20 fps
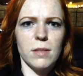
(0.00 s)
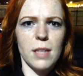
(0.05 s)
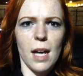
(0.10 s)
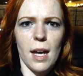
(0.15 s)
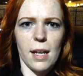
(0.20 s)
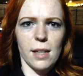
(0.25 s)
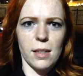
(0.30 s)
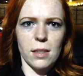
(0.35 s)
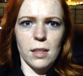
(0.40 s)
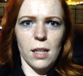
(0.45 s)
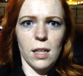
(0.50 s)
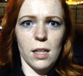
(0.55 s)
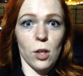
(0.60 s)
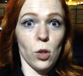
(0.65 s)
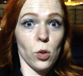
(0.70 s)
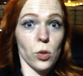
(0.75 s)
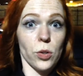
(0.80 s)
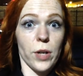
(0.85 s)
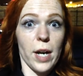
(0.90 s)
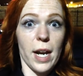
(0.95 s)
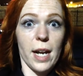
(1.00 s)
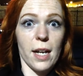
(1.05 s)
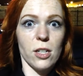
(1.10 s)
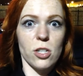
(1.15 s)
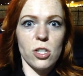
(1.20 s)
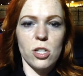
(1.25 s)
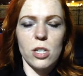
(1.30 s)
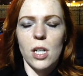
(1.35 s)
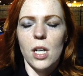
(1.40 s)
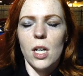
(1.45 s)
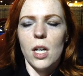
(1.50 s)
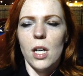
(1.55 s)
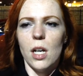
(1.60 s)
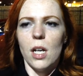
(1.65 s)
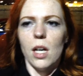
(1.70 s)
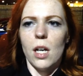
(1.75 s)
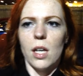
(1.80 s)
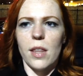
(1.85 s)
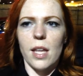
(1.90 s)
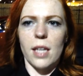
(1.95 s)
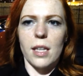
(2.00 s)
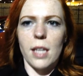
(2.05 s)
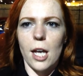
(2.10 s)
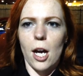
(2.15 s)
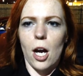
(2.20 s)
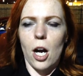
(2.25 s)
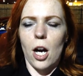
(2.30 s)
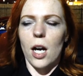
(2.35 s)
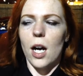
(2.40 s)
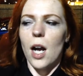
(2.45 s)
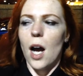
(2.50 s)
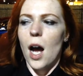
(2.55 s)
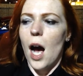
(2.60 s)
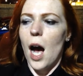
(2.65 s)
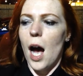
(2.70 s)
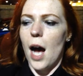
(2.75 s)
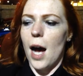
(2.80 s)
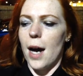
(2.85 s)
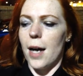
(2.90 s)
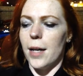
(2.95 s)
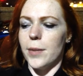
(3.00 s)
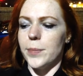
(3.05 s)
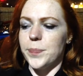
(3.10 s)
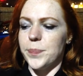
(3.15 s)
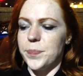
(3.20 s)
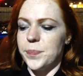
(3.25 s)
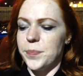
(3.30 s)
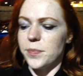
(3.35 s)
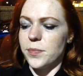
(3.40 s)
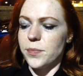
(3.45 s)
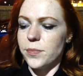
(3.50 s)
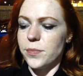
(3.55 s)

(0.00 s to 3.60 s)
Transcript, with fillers: that an older age than they are. Um,